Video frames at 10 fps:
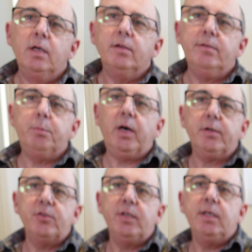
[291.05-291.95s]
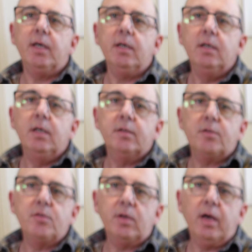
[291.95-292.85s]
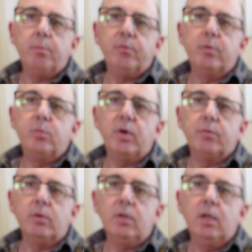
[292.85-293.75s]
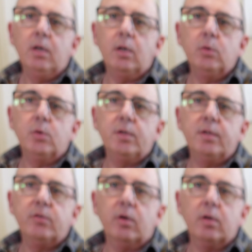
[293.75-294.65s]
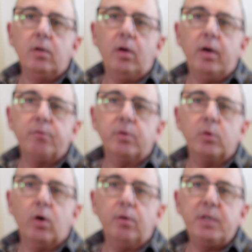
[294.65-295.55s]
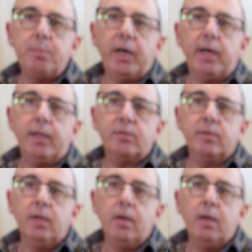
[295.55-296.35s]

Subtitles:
This brush here doesn't come from Breville. I ordered this online from Coffee Parts,